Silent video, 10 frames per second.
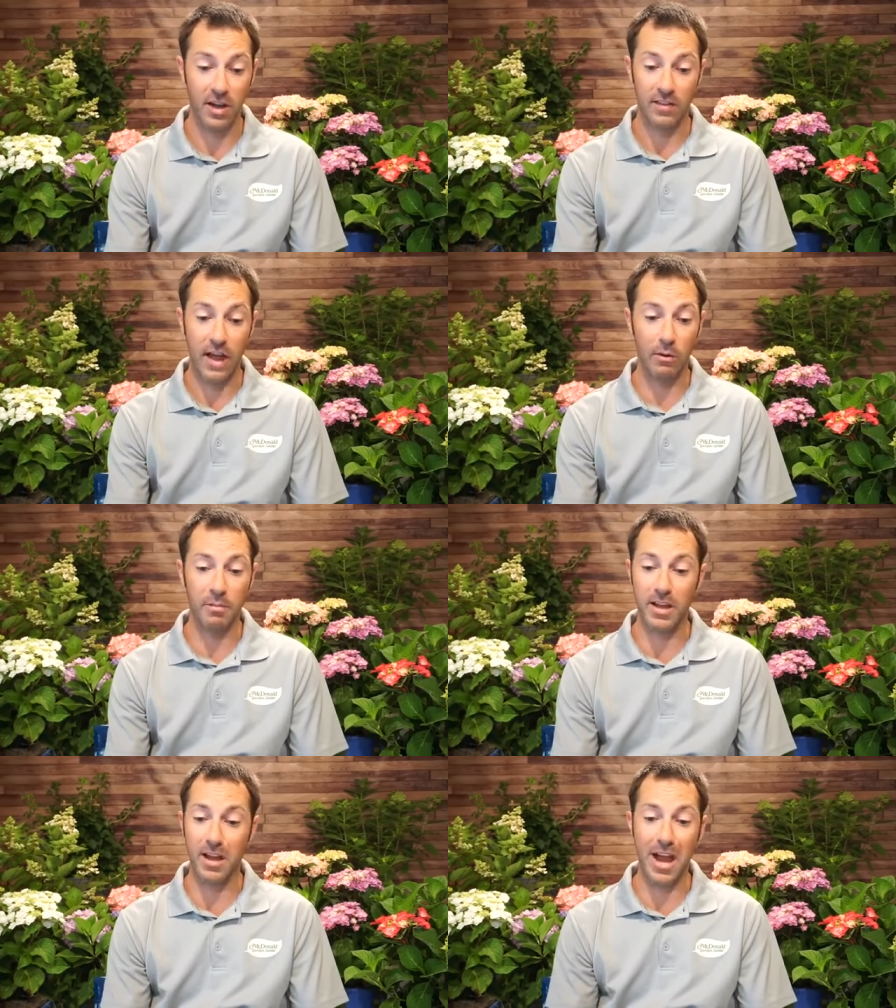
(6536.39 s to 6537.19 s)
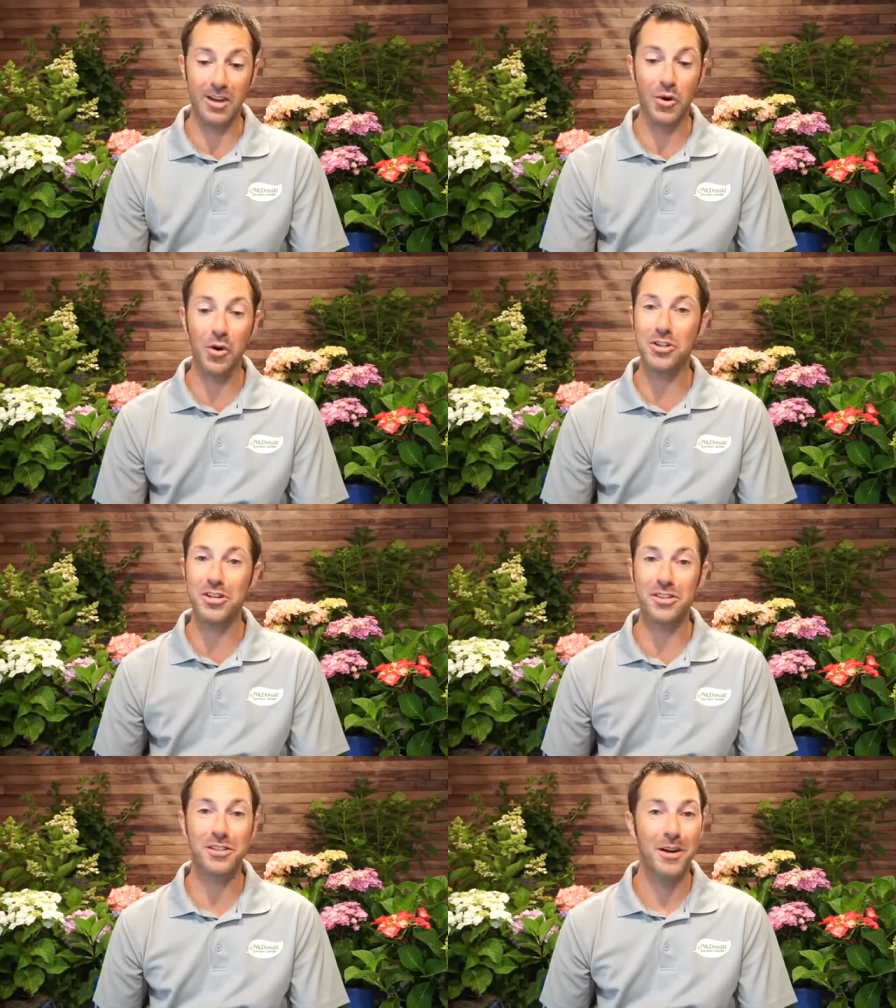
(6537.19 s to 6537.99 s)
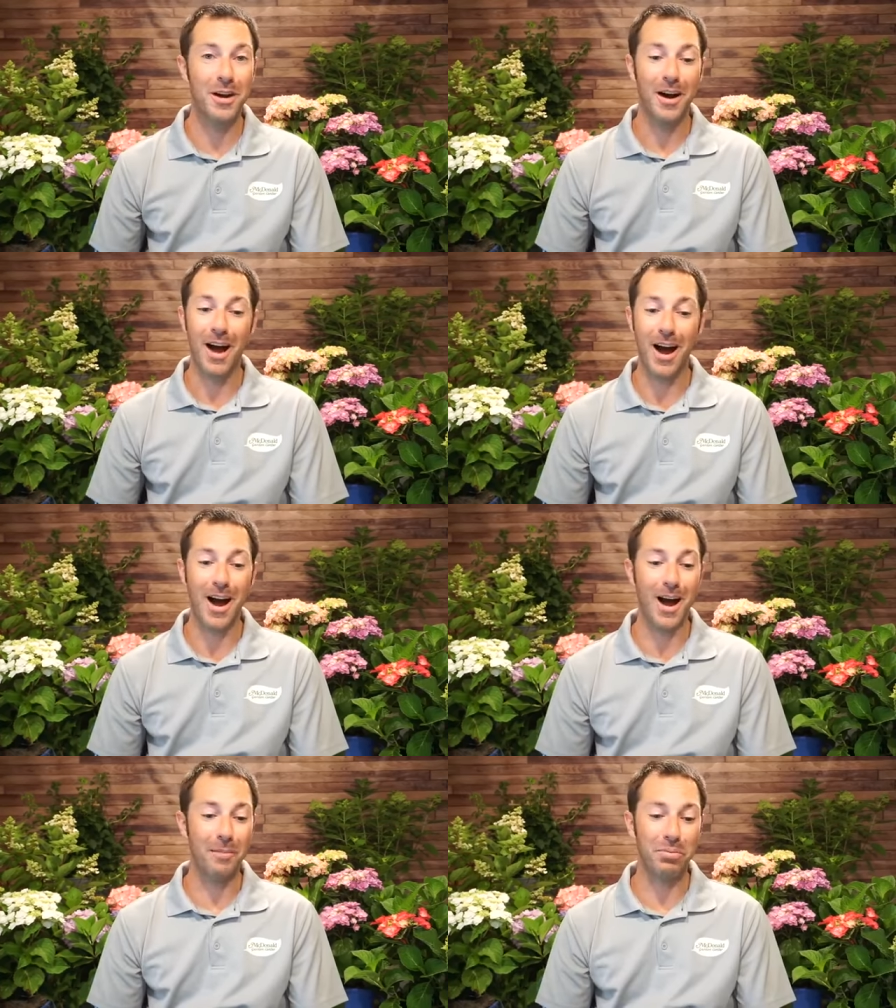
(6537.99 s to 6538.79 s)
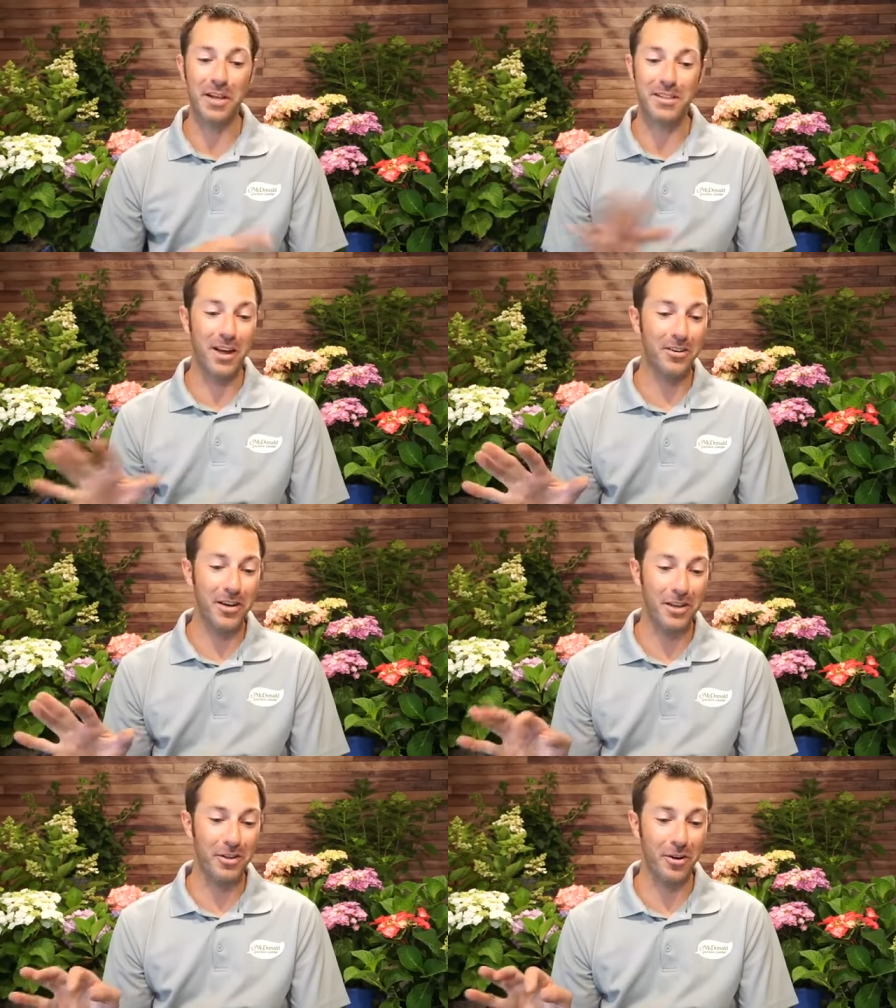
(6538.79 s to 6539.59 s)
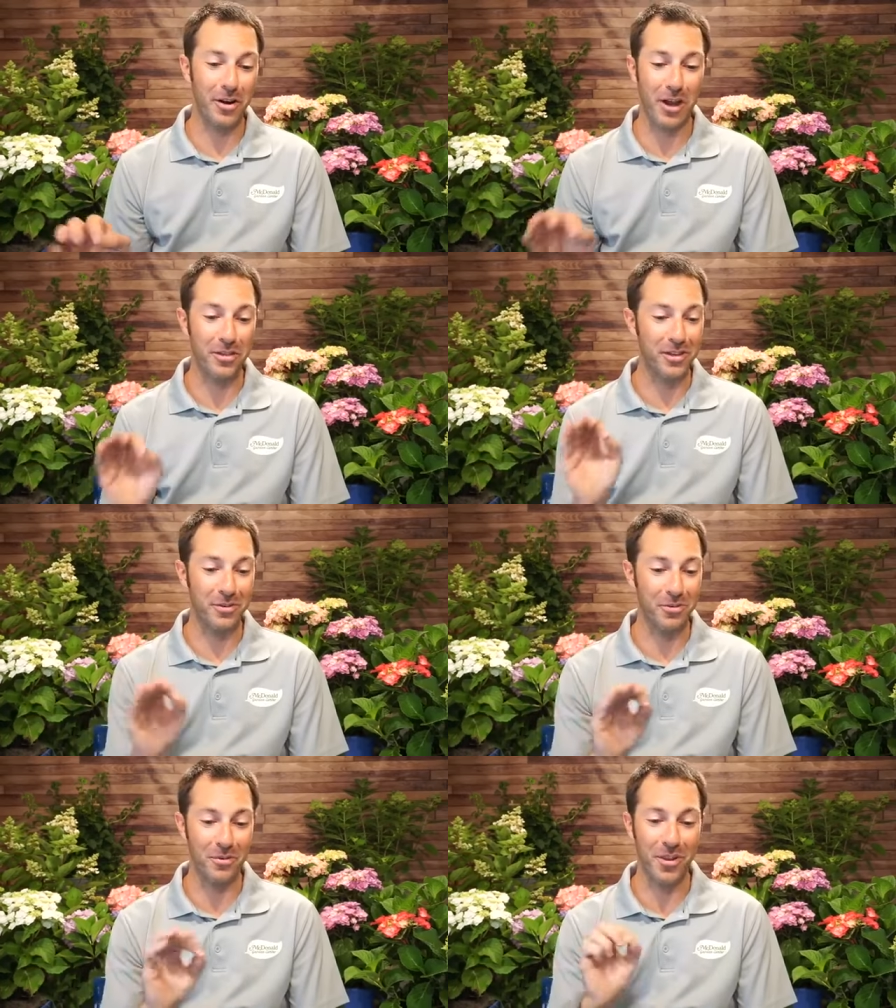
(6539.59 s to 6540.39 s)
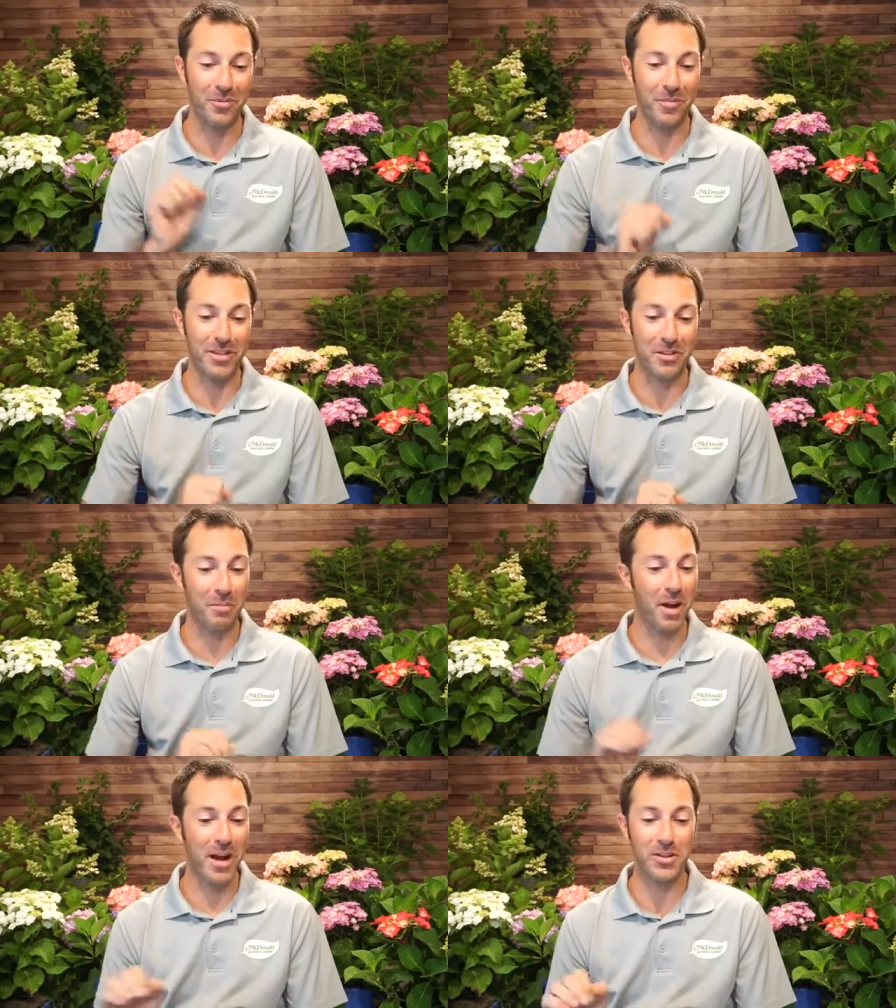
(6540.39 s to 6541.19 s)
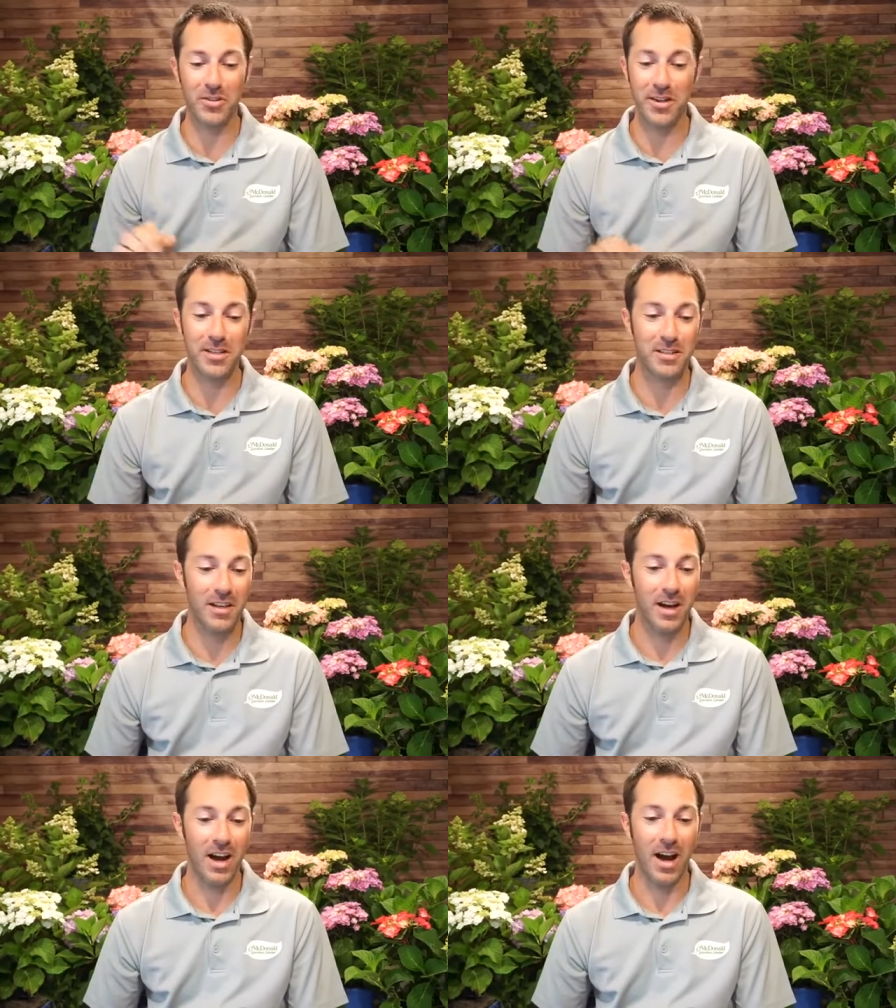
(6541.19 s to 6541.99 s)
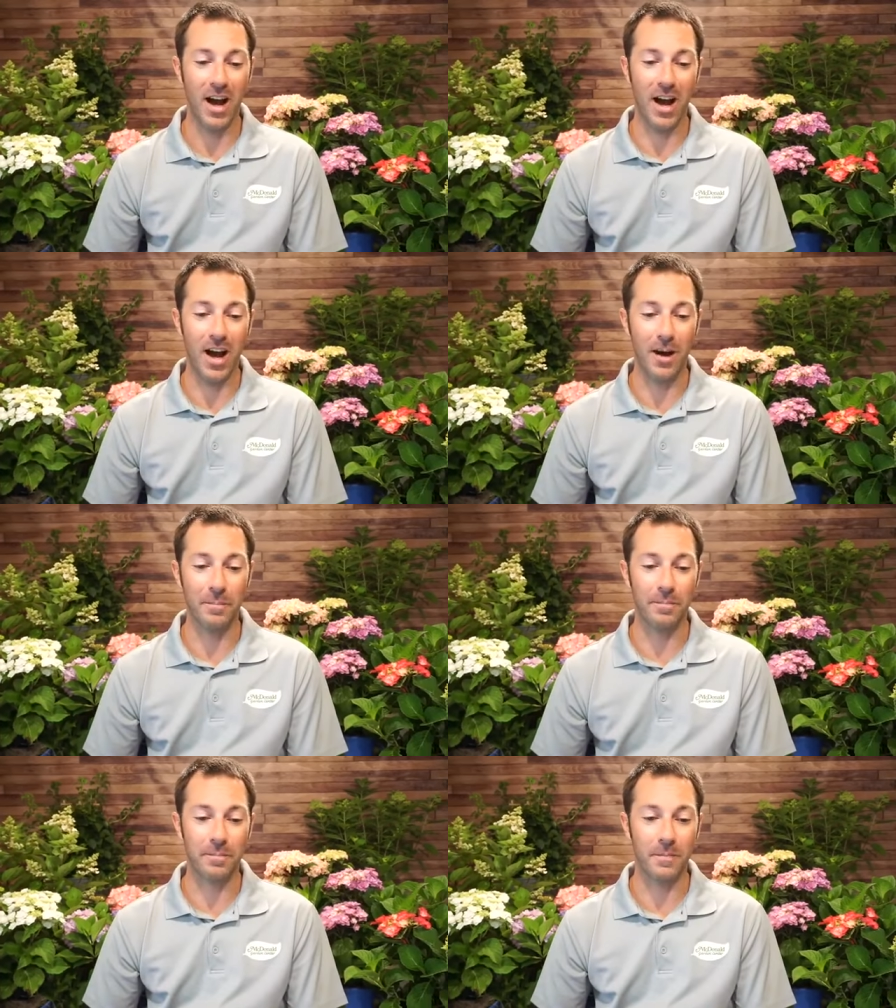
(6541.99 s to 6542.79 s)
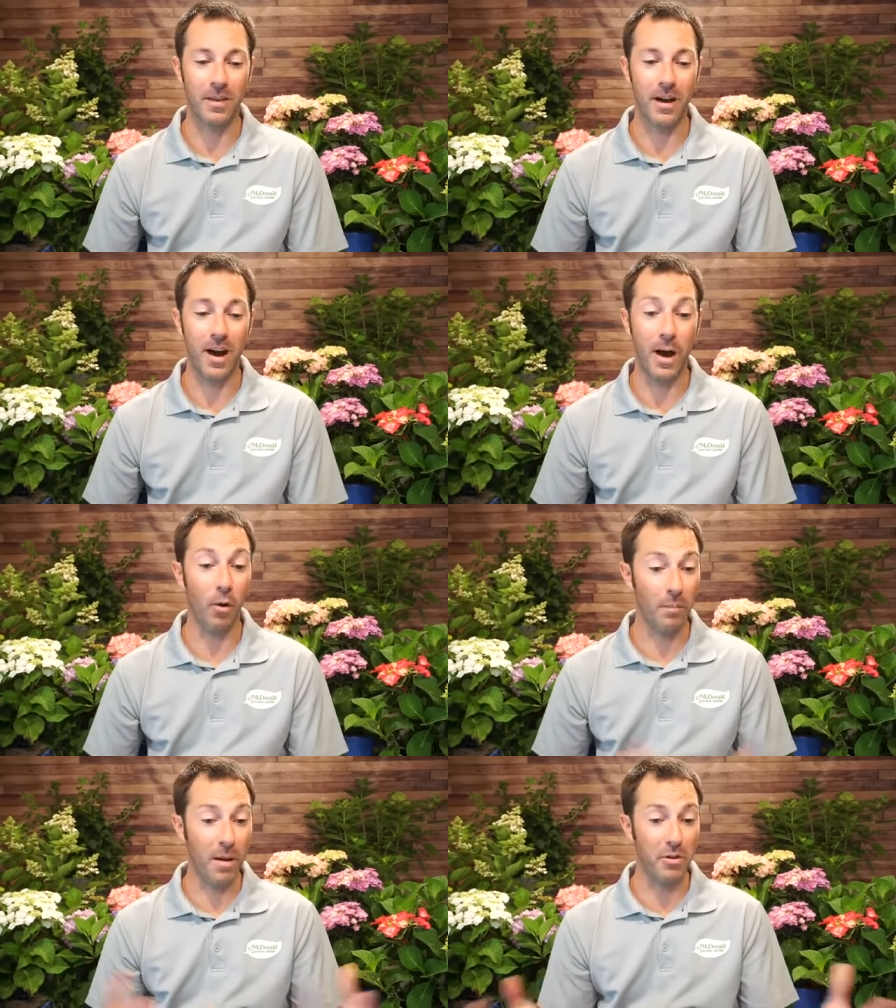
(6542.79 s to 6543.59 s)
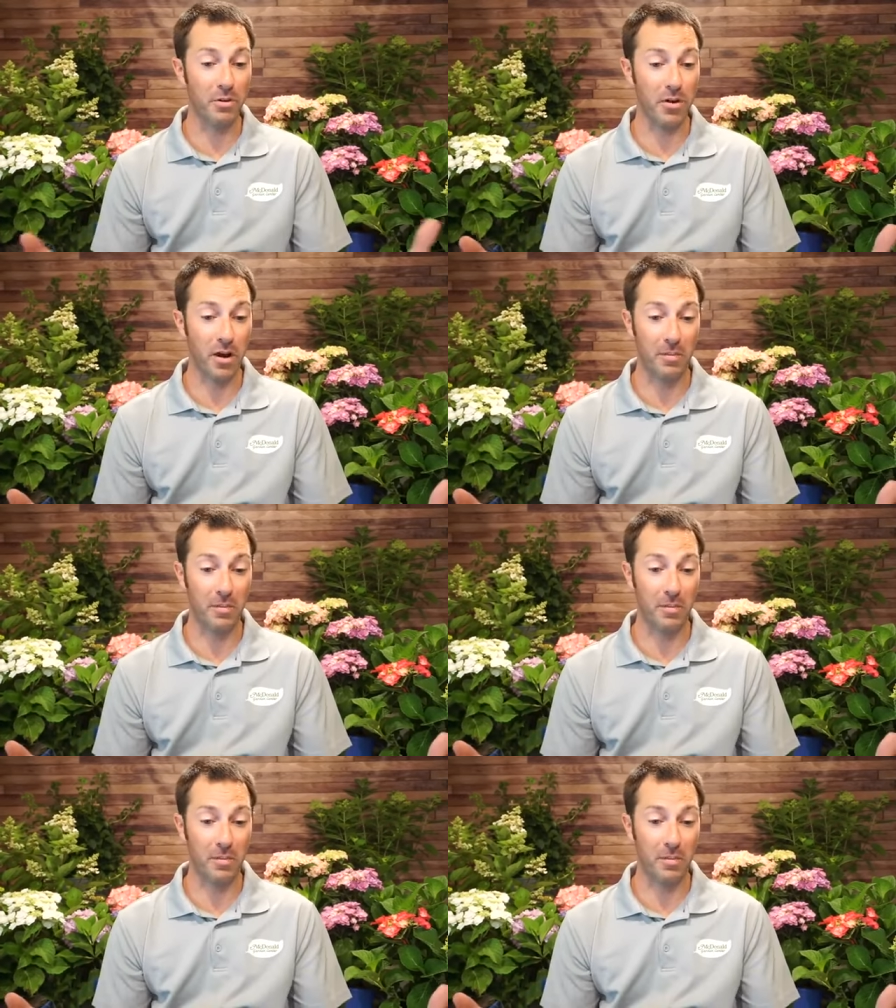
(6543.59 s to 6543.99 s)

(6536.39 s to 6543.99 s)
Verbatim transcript: That would be a gorgeous uh, place underneath your, I think you were the one that mentioned the pine trees. Um, uh, or maybe you were talking